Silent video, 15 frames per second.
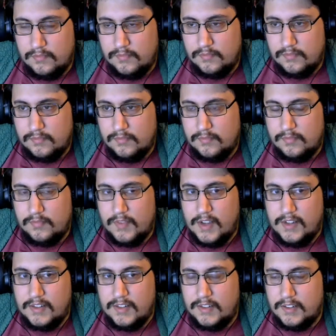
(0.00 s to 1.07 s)

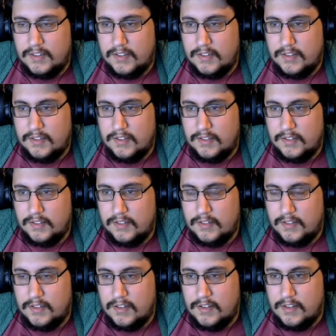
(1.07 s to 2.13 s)

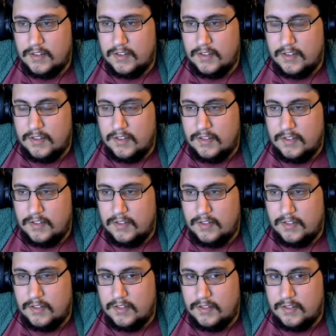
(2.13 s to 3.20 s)

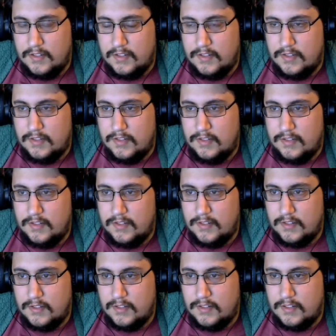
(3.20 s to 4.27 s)

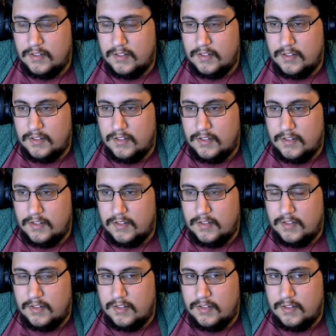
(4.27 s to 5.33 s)

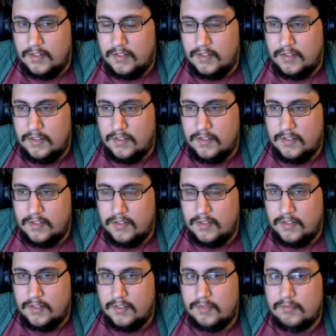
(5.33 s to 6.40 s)

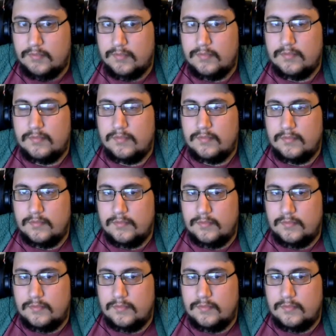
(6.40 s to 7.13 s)
(silent)